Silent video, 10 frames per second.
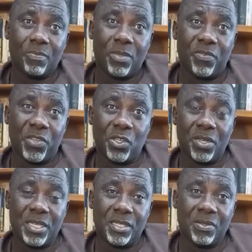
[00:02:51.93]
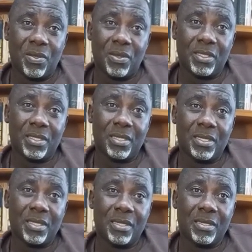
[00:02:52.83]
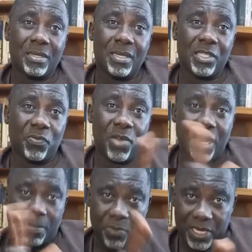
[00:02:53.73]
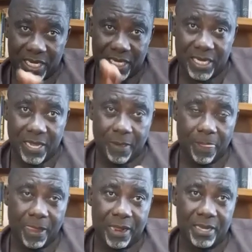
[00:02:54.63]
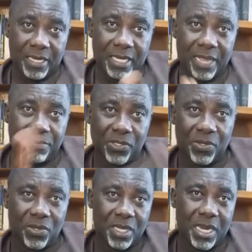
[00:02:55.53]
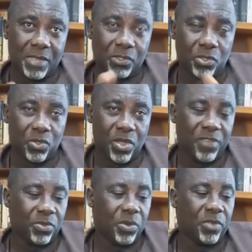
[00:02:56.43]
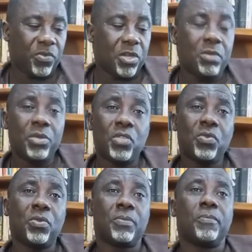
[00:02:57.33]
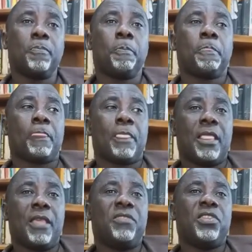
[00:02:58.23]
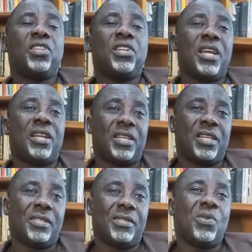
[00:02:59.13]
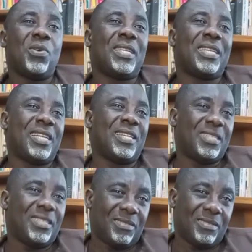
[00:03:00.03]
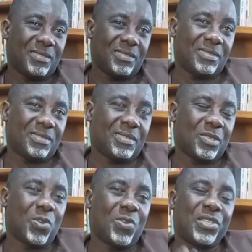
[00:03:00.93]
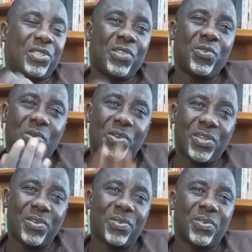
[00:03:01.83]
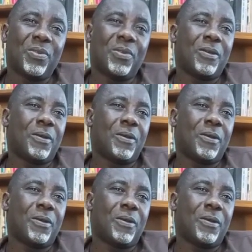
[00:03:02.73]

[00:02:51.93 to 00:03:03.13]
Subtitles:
The vision is not, is for an appointed time, and the time is not now, so you have to wait for it. Number two, the visionary is not ready. God is still working on you.